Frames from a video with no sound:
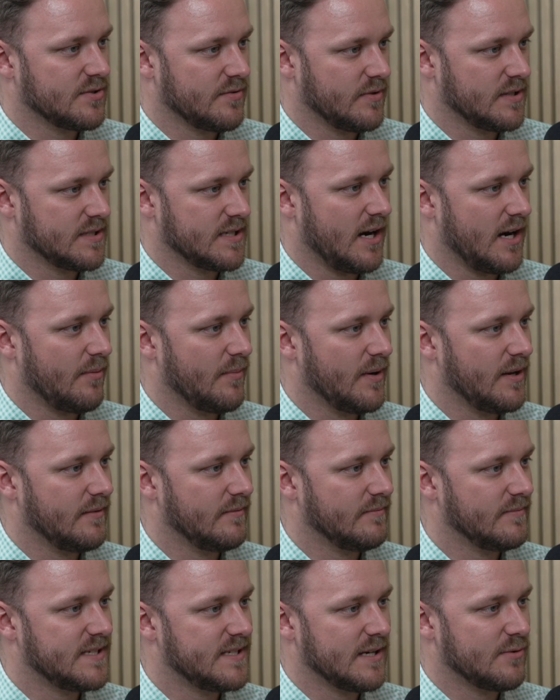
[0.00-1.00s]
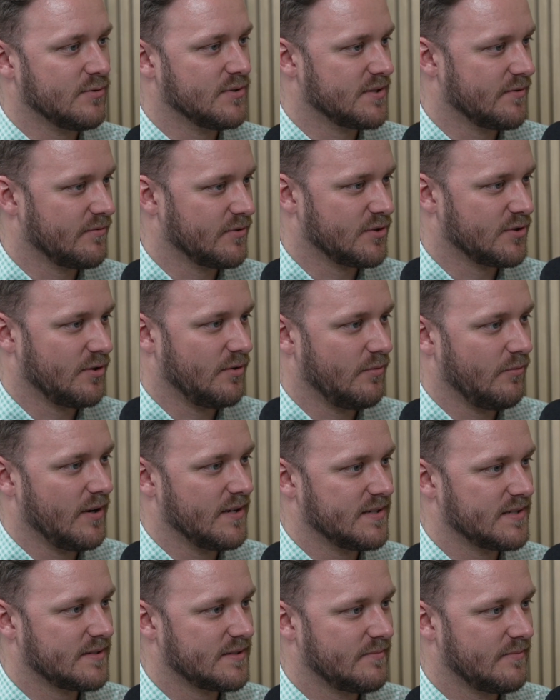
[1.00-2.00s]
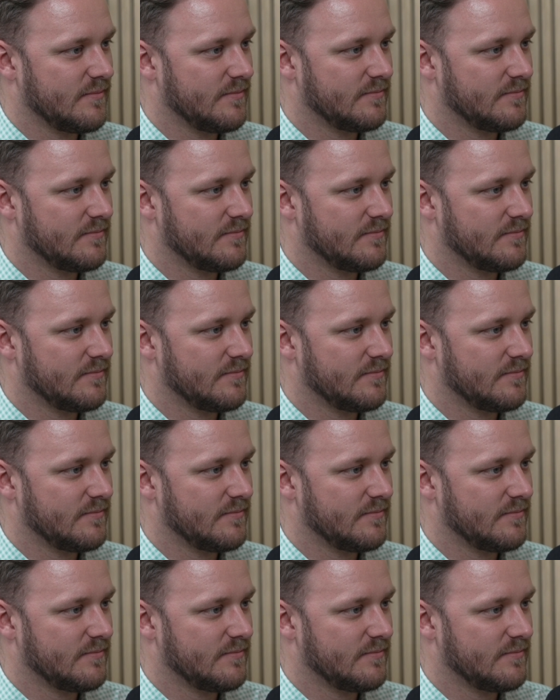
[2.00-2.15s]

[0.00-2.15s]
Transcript: of retirement, sequence of return risks